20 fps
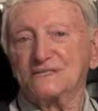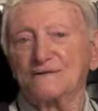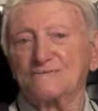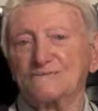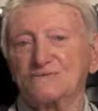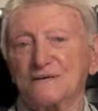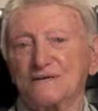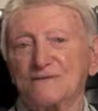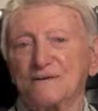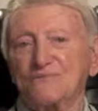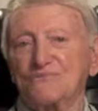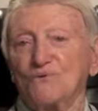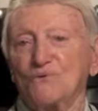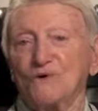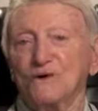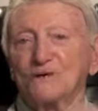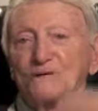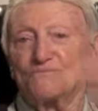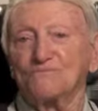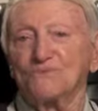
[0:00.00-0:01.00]
some, some
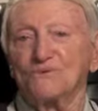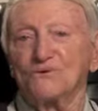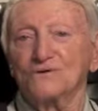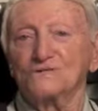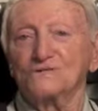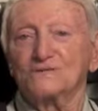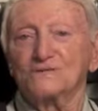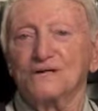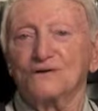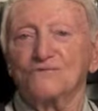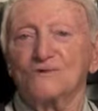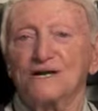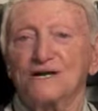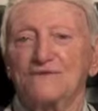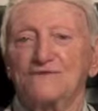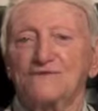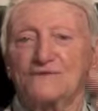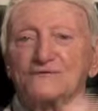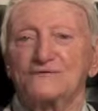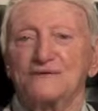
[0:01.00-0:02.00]
important person, they're
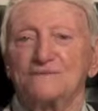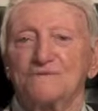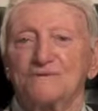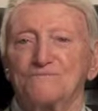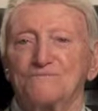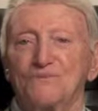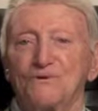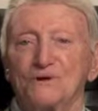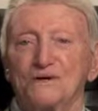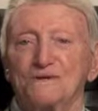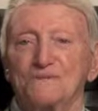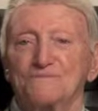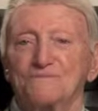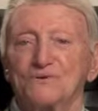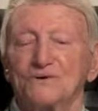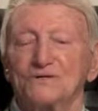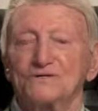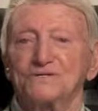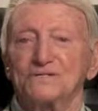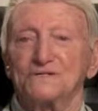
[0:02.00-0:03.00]
waiting for some important
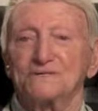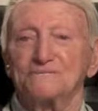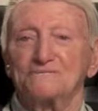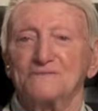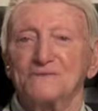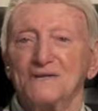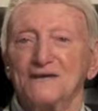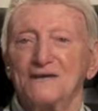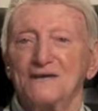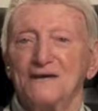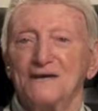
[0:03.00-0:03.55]
person.